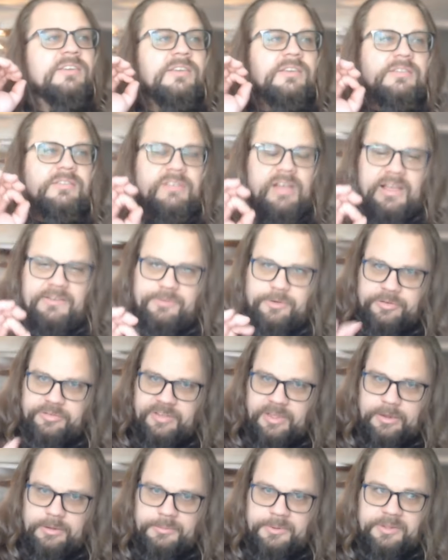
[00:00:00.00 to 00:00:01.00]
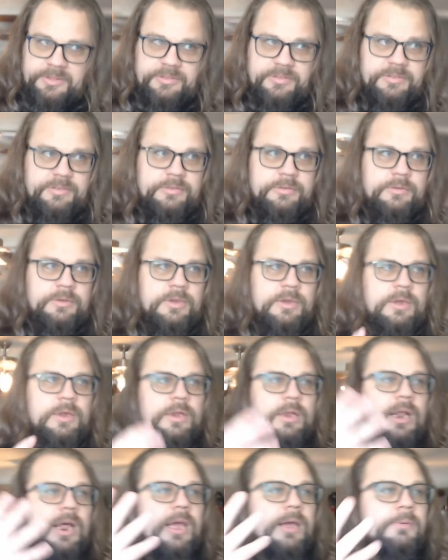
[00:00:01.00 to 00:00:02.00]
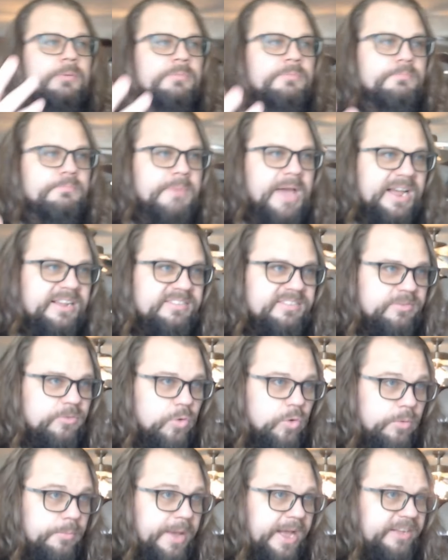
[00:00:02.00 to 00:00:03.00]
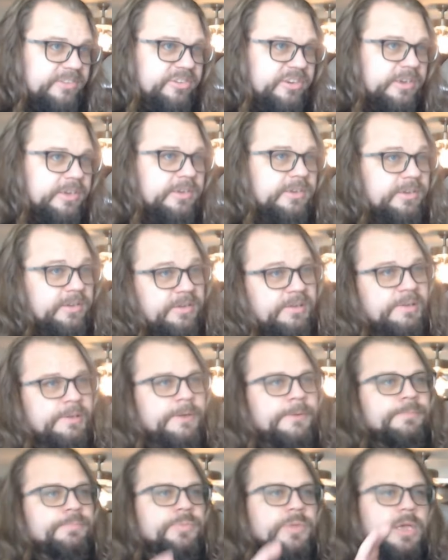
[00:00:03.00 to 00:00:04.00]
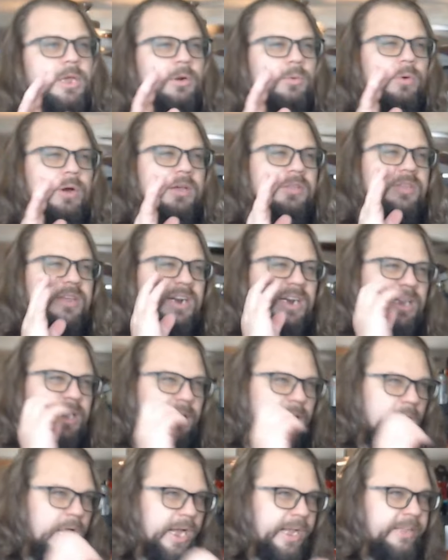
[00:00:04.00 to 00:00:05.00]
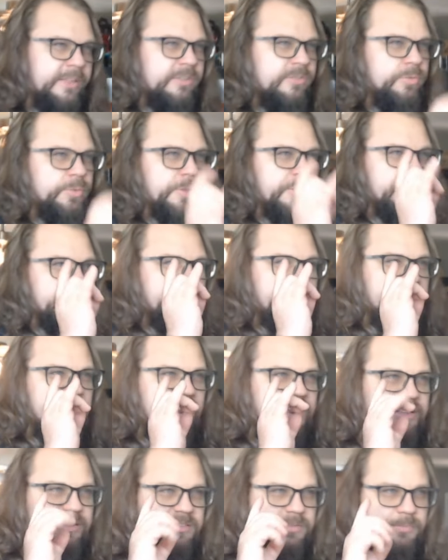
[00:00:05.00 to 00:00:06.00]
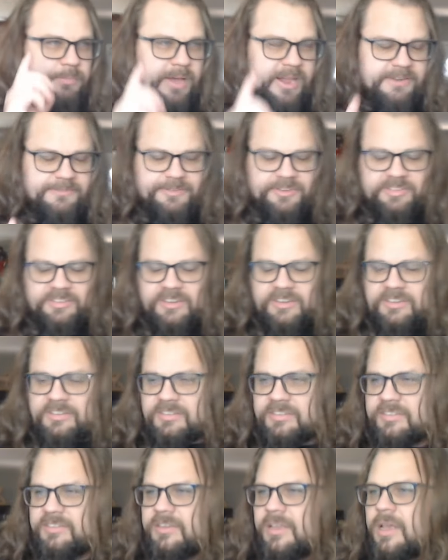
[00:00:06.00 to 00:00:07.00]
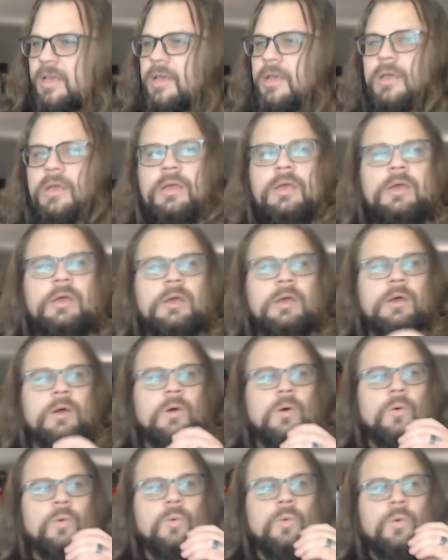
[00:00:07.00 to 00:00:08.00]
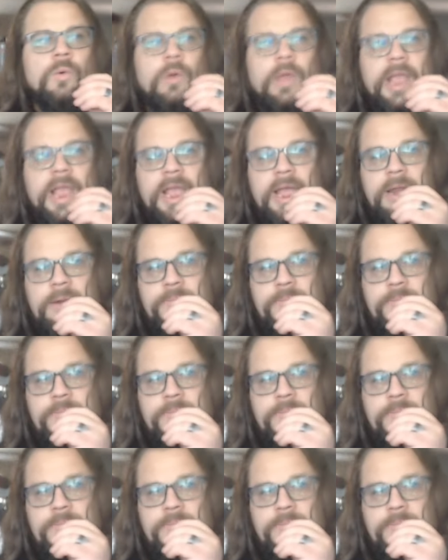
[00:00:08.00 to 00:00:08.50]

diverse elements like mechs or magic in a way that aligns with your setting's metaphysics and